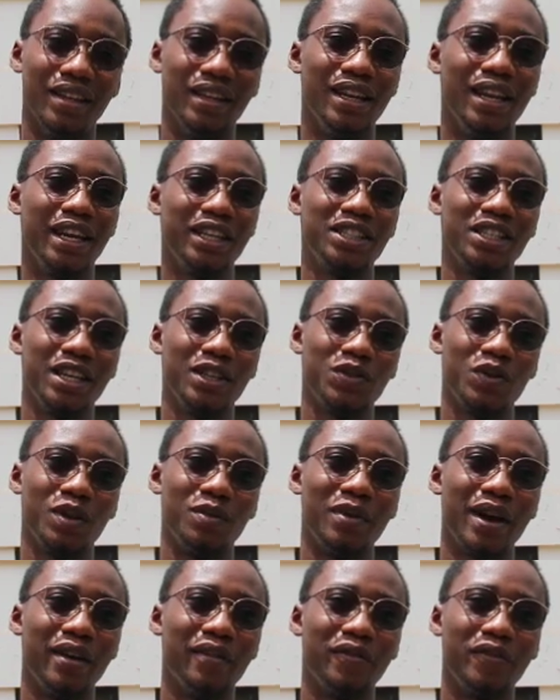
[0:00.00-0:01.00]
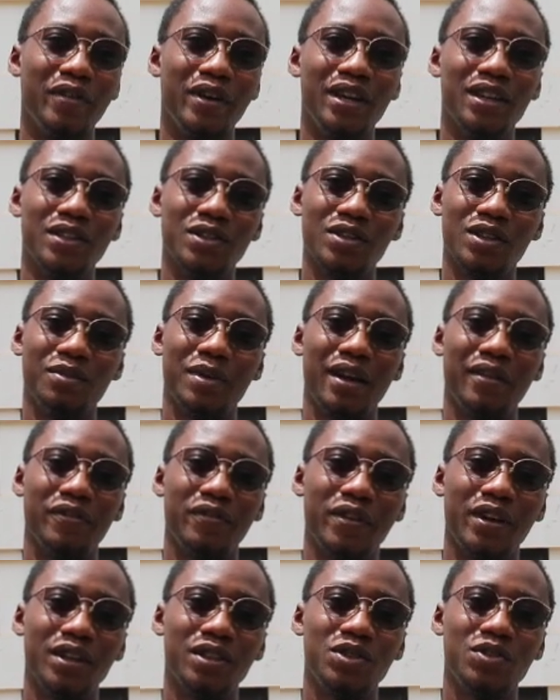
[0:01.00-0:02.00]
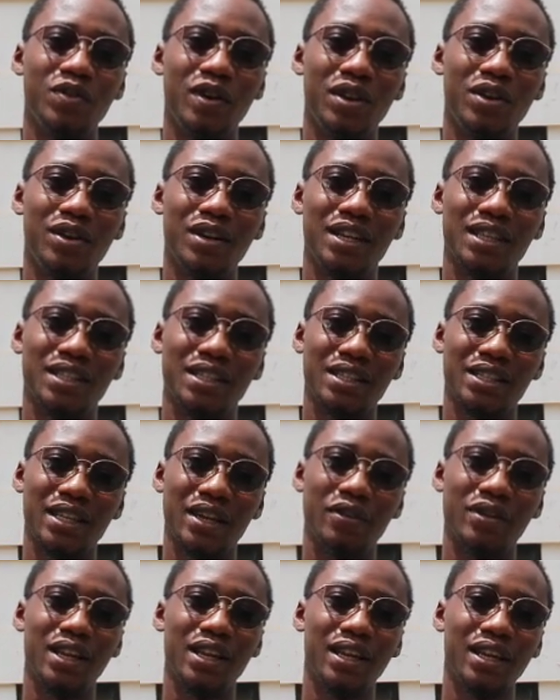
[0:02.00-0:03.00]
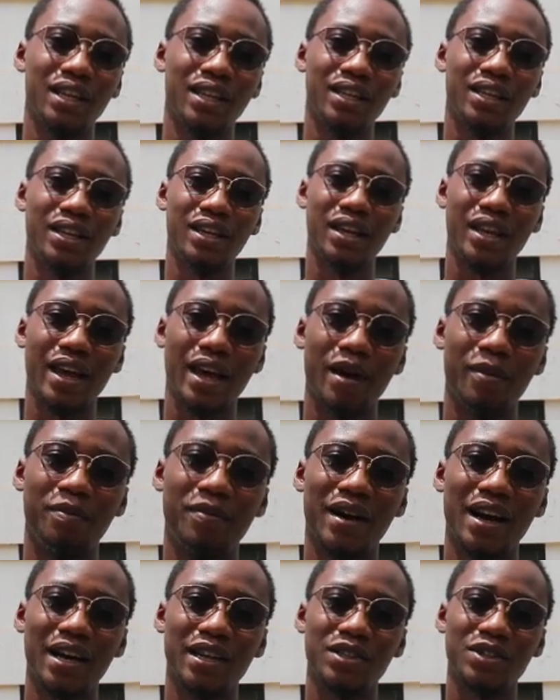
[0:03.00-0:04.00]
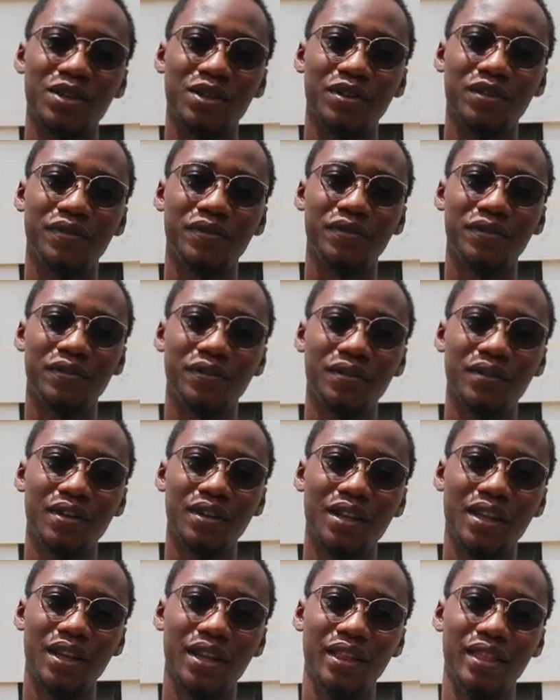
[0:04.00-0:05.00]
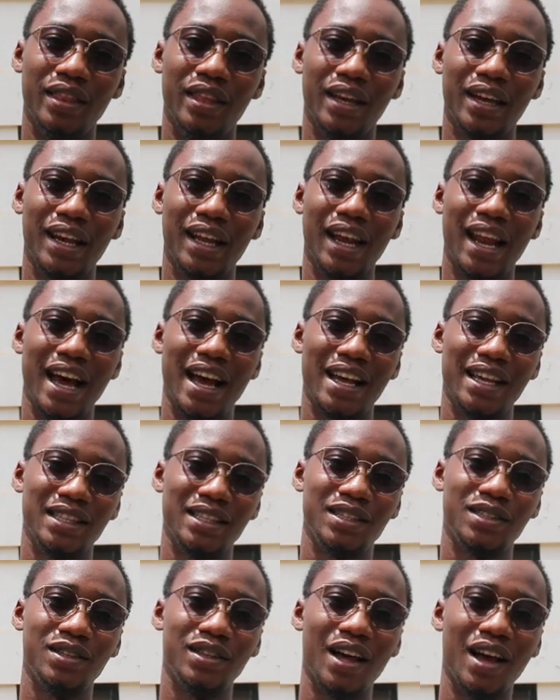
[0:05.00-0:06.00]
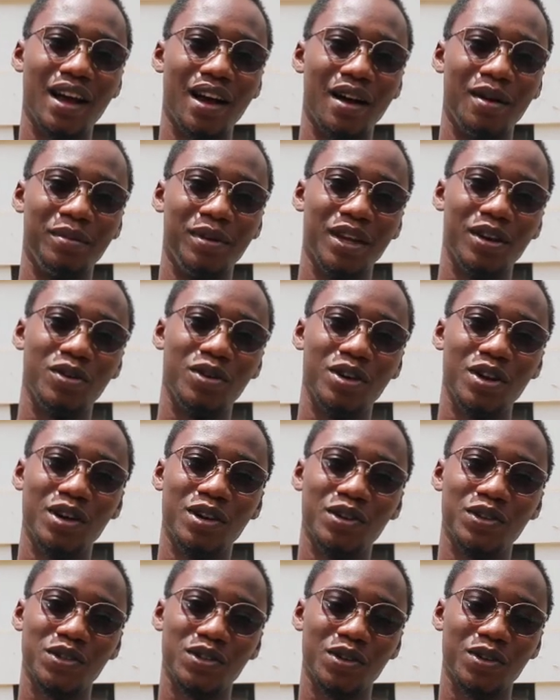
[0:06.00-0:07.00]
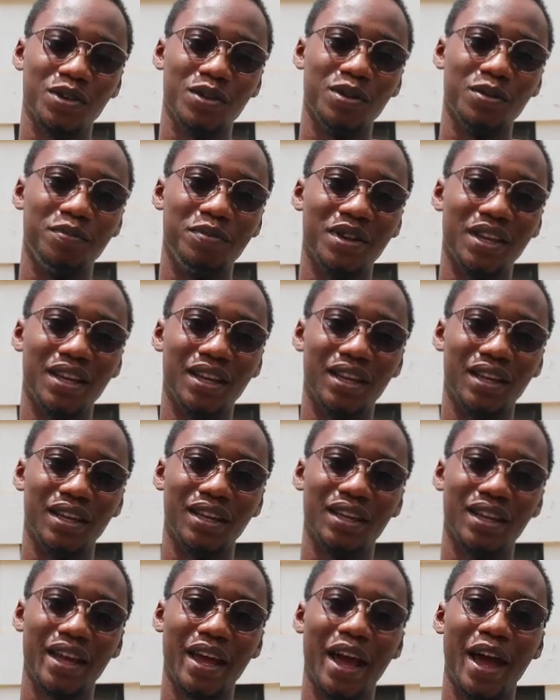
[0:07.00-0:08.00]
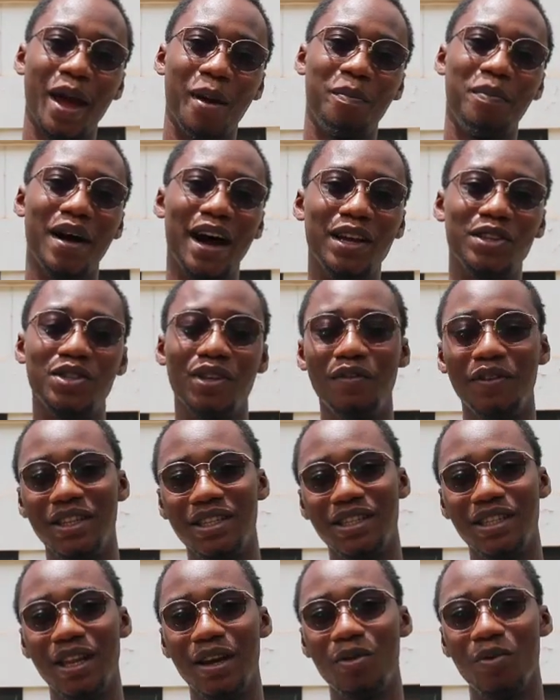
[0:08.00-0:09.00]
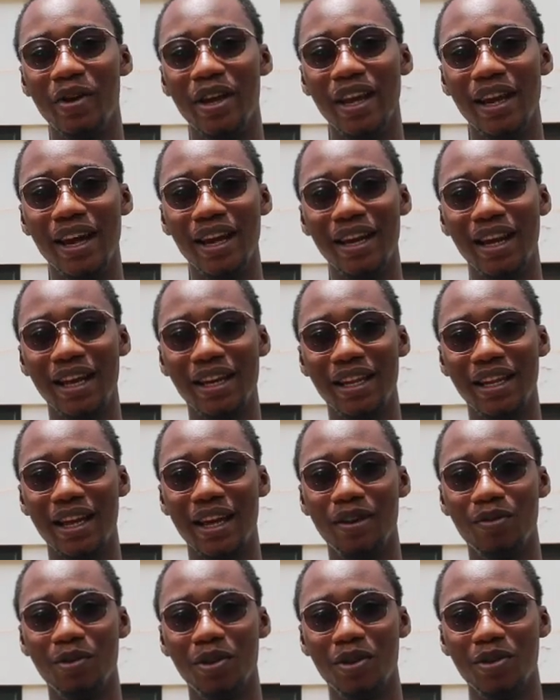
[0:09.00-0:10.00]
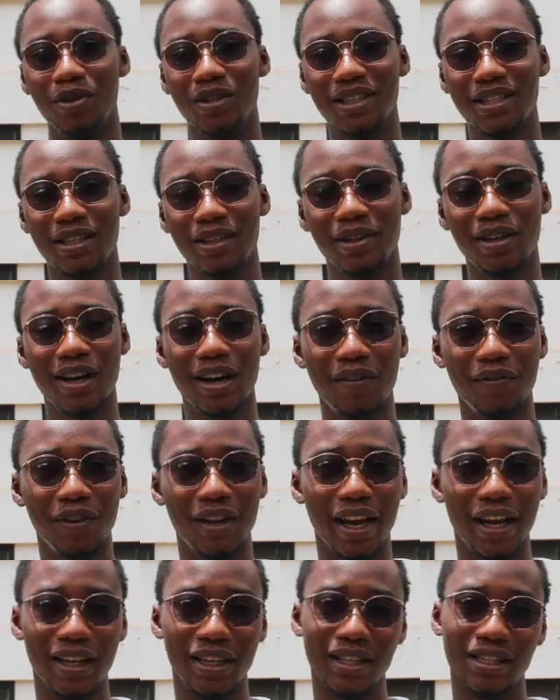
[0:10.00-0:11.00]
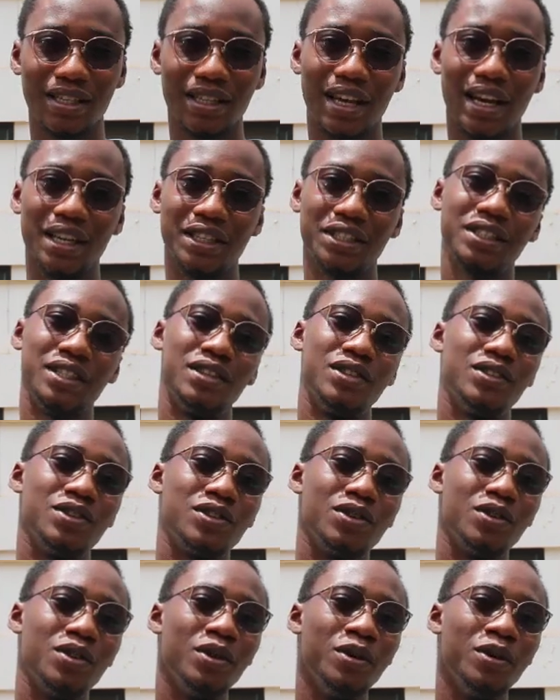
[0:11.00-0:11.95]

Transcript: lectures with my friends. So my friends were not necessarily a part of the class. They could also be a part of it in a way, and at the end we could still have like discussions. So